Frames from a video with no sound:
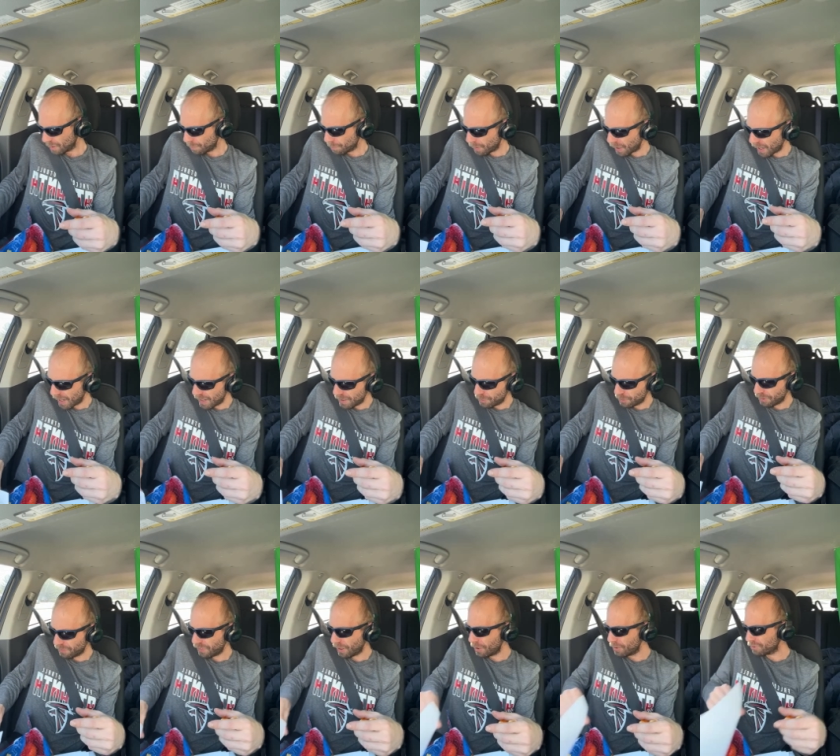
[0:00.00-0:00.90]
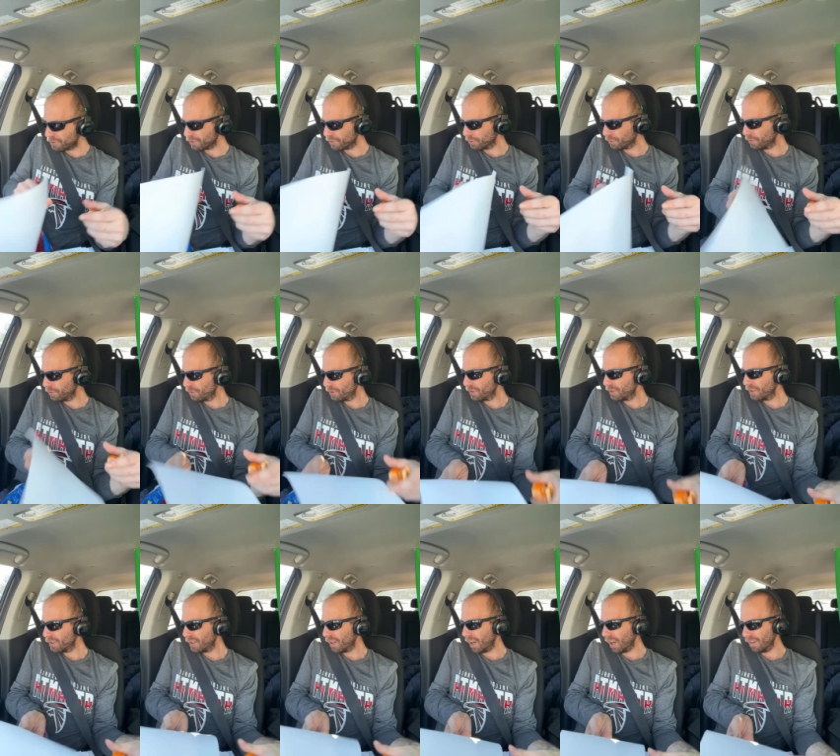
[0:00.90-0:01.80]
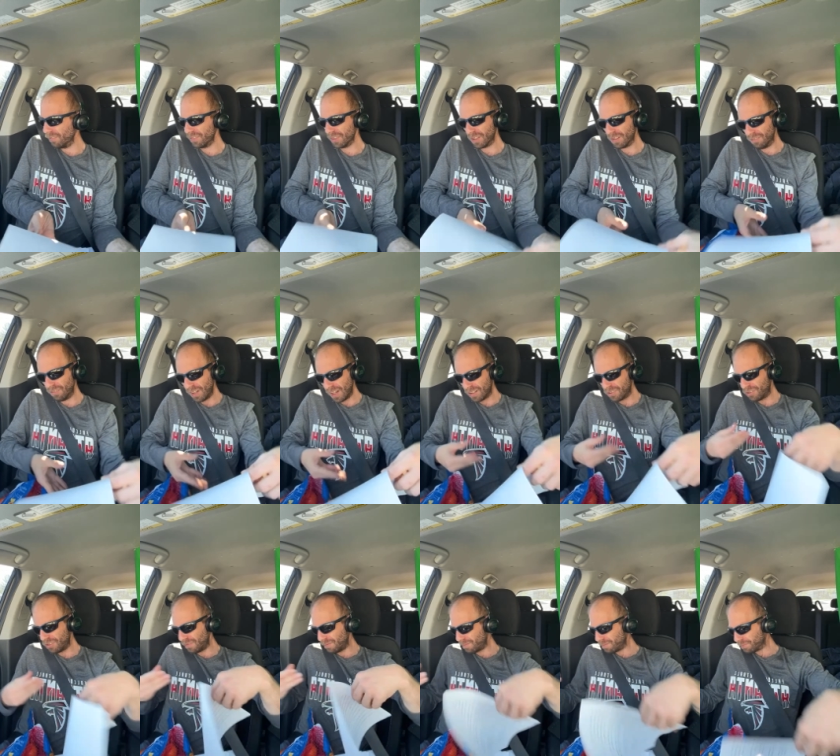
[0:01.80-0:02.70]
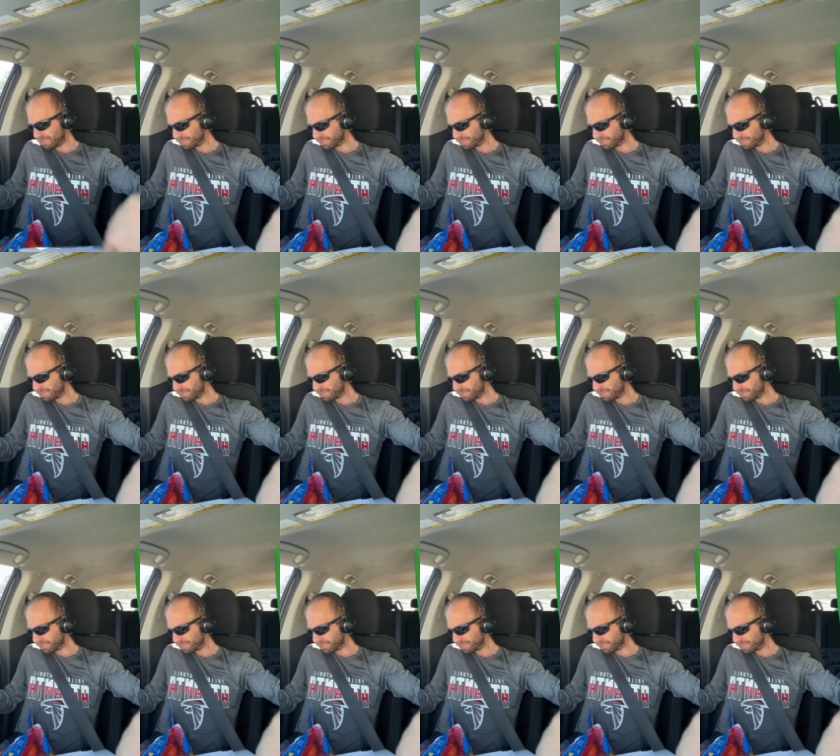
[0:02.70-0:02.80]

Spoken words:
by a reversal of the conviction.